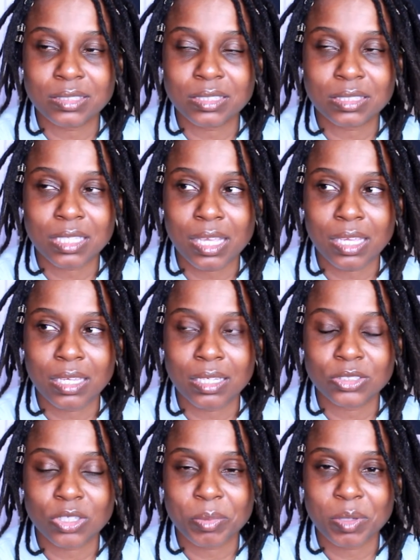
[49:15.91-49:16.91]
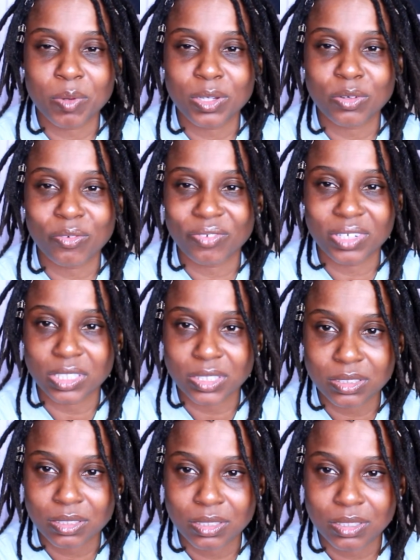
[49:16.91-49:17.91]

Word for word: It's just like, Charmaine, why you don't finish?